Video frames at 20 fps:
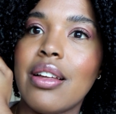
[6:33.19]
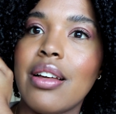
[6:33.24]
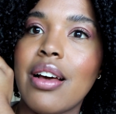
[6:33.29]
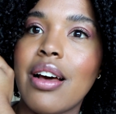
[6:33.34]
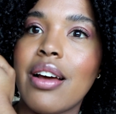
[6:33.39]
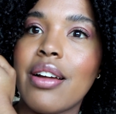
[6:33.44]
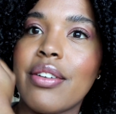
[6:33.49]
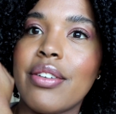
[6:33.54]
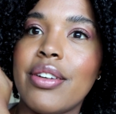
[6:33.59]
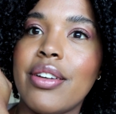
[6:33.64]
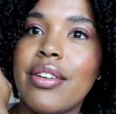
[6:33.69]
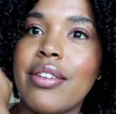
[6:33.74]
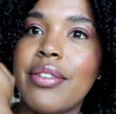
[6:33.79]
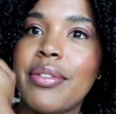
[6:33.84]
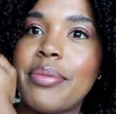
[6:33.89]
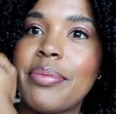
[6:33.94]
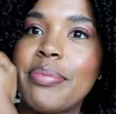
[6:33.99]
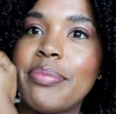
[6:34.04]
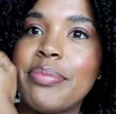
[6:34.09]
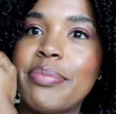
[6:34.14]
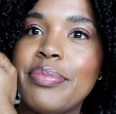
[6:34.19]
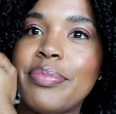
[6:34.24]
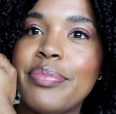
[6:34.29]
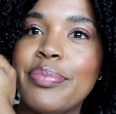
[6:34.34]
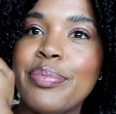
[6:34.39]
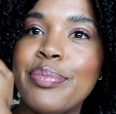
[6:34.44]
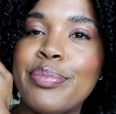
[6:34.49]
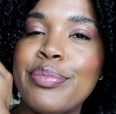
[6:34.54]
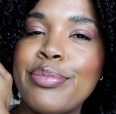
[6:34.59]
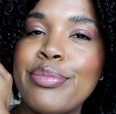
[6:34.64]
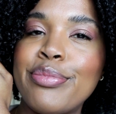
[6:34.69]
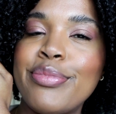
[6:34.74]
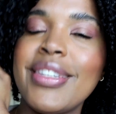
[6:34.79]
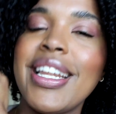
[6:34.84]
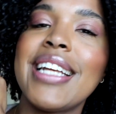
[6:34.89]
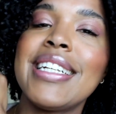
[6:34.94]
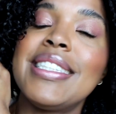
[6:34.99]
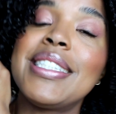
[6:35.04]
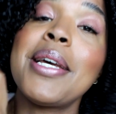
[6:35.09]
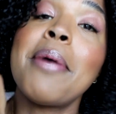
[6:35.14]
I don't know.
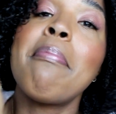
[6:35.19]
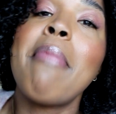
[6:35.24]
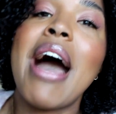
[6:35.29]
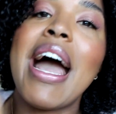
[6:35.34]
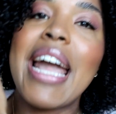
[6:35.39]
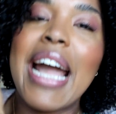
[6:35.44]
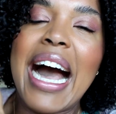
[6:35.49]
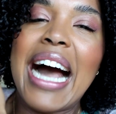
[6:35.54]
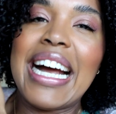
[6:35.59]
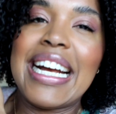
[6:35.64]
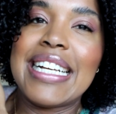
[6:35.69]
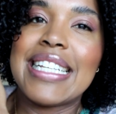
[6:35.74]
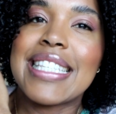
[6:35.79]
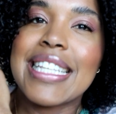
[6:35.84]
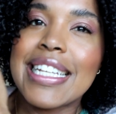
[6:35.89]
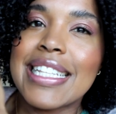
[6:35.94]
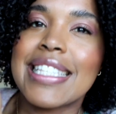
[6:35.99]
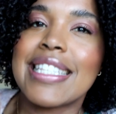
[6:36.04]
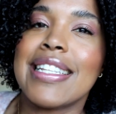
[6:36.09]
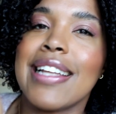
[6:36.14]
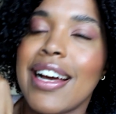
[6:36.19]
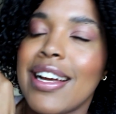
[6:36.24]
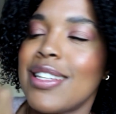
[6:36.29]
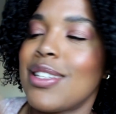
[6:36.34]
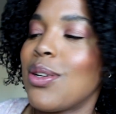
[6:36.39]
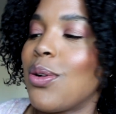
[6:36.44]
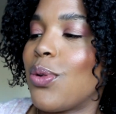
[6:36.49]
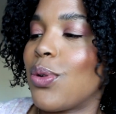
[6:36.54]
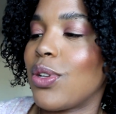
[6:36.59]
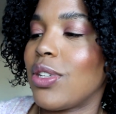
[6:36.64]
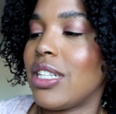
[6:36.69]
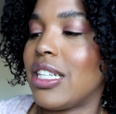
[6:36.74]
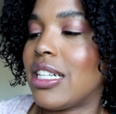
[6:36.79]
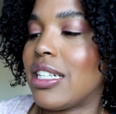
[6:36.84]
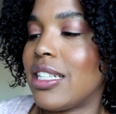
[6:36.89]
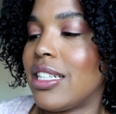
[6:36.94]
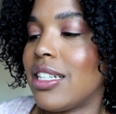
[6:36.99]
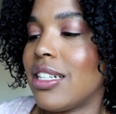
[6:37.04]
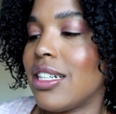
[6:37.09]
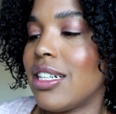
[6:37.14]
To my eyes, it's not totally
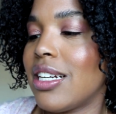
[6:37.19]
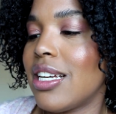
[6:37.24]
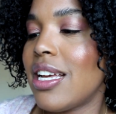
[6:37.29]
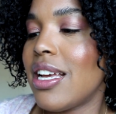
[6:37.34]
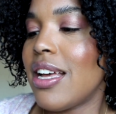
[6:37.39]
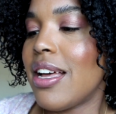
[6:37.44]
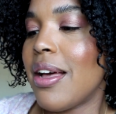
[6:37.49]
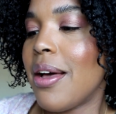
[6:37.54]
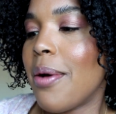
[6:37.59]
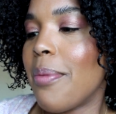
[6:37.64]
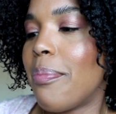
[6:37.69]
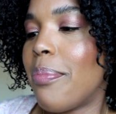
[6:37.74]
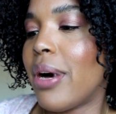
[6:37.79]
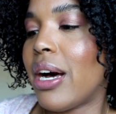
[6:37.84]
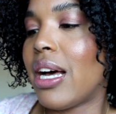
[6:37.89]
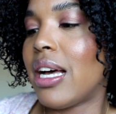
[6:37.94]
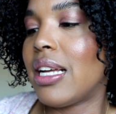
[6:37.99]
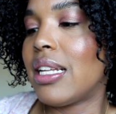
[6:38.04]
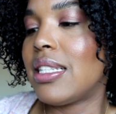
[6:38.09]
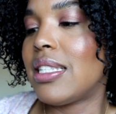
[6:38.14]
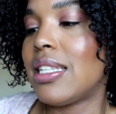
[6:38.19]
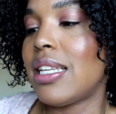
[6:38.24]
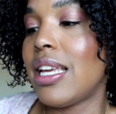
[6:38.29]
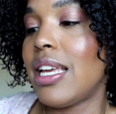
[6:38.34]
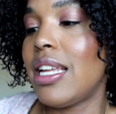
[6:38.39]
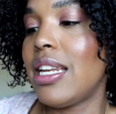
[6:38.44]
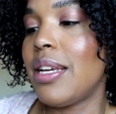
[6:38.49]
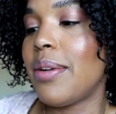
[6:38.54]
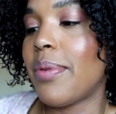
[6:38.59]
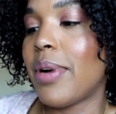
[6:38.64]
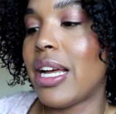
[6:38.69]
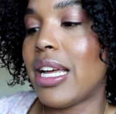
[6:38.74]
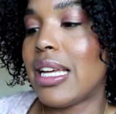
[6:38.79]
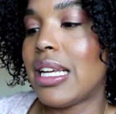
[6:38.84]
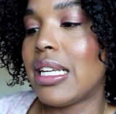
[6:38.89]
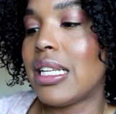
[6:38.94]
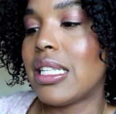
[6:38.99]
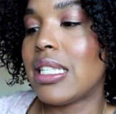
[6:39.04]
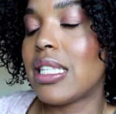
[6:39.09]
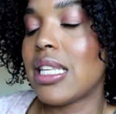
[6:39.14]
clear. But
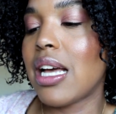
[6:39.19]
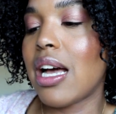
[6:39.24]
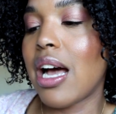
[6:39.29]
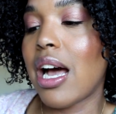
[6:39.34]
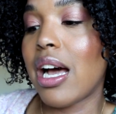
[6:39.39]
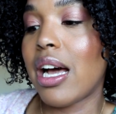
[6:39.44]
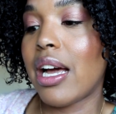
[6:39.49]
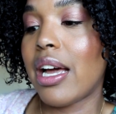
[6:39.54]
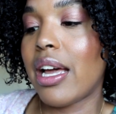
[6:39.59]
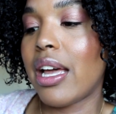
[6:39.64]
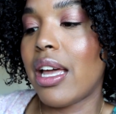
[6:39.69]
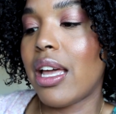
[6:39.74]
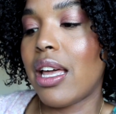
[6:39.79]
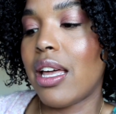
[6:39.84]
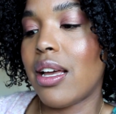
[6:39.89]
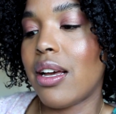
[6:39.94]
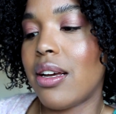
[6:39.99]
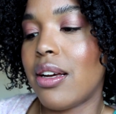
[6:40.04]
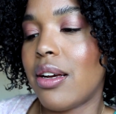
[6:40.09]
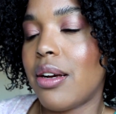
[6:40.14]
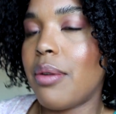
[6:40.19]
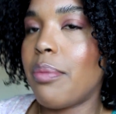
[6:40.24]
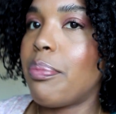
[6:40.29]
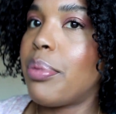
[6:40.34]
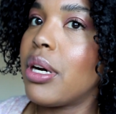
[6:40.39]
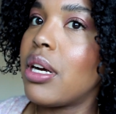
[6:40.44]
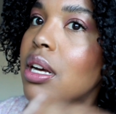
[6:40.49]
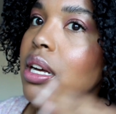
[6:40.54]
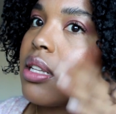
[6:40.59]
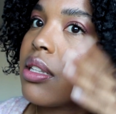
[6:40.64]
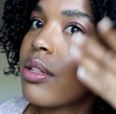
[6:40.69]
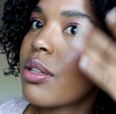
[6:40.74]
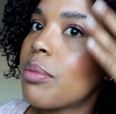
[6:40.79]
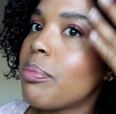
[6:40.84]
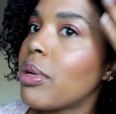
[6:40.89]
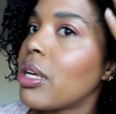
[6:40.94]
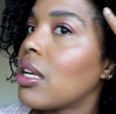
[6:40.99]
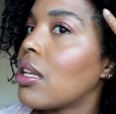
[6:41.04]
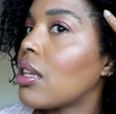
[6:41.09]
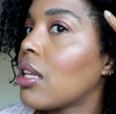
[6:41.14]
anyways, I put a little
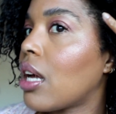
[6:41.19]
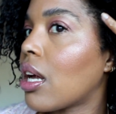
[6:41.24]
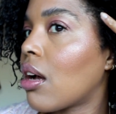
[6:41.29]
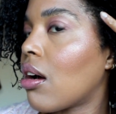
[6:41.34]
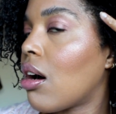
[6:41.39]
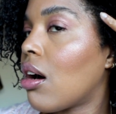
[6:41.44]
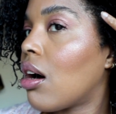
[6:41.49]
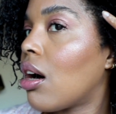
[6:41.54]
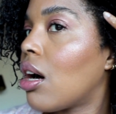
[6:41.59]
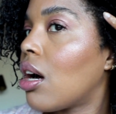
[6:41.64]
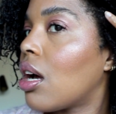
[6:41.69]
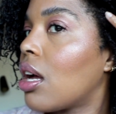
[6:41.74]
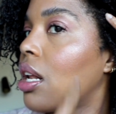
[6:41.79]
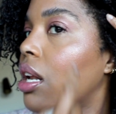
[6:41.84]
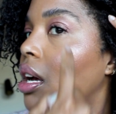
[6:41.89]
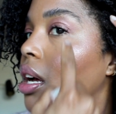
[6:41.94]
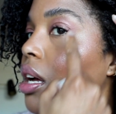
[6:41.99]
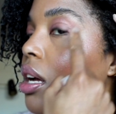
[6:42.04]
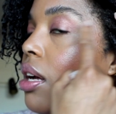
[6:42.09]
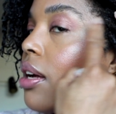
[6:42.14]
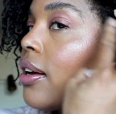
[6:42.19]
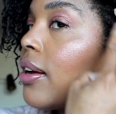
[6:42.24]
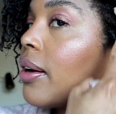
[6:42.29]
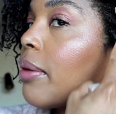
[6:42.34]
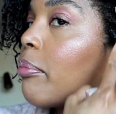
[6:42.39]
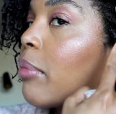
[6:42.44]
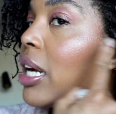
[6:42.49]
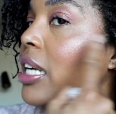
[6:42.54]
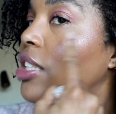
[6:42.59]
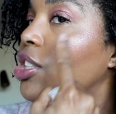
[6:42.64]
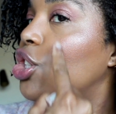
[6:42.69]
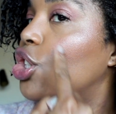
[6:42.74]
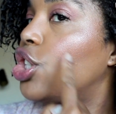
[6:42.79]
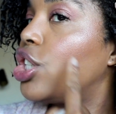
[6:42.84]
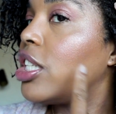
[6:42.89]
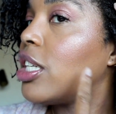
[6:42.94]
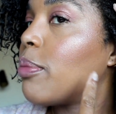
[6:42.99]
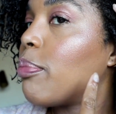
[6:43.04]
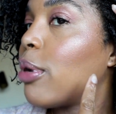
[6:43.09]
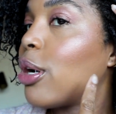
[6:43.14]
bit on my
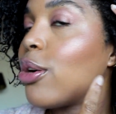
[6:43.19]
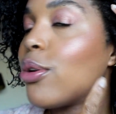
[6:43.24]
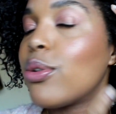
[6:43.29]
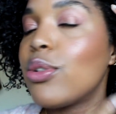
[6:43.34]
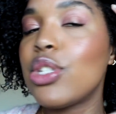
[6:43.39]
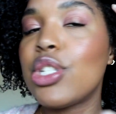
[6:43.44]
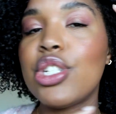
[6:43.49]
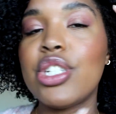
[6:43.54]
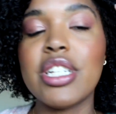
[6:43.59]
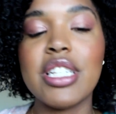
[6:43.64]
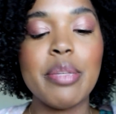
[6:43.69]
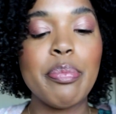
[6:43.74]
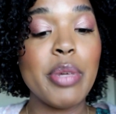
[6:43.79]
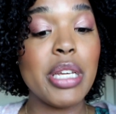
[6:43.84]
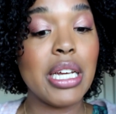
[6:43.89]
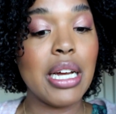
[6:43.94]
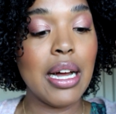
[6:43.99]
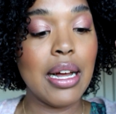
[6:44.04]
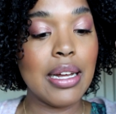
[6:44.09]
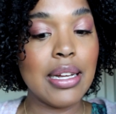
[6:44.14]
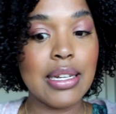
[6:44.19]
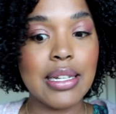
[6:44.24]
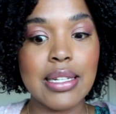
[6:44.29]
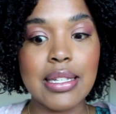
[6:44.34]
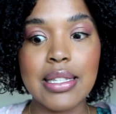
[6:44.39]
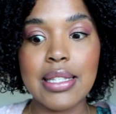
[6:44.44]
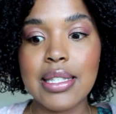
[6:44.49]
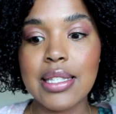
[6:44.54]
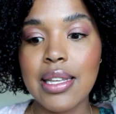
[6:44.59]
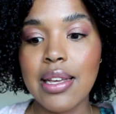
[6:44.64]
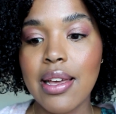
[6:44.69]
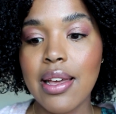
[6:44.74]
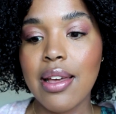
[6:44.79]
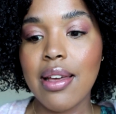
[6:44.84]
cheekbones just because